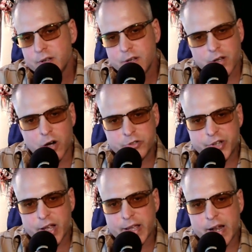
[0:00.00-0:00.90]
Go
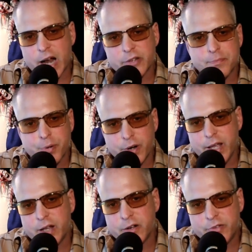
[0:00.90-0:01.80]
check it out. It's a
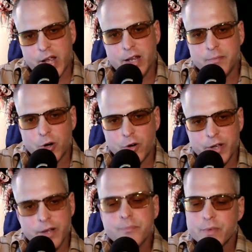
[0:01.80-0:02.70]
pretty entertaining
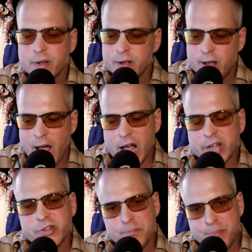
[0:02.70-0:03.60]
movie,
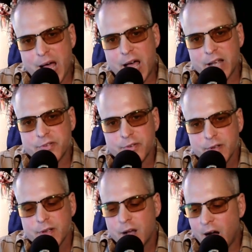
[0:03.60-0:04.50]
action-packed.
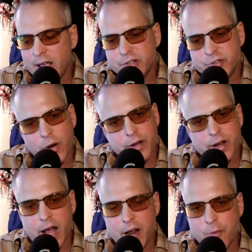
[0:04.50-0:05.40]
I enjoyed
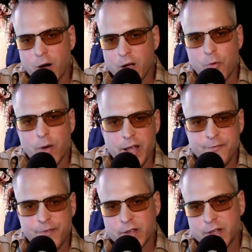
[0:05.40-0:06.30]
it. I didn't walk away
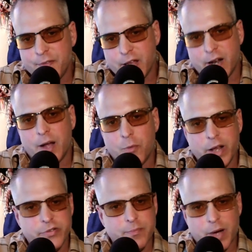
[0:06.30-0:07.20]
feeling that I
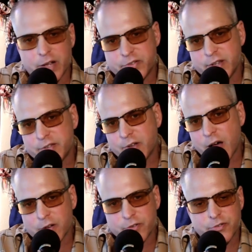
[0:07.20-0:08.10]
wasted my $6
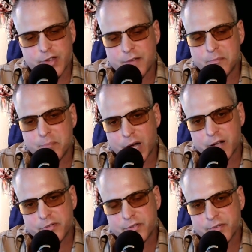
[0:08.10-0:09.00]
or
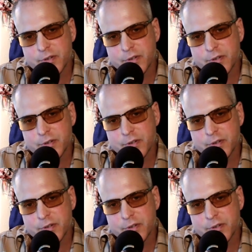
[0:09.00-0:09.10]
$7.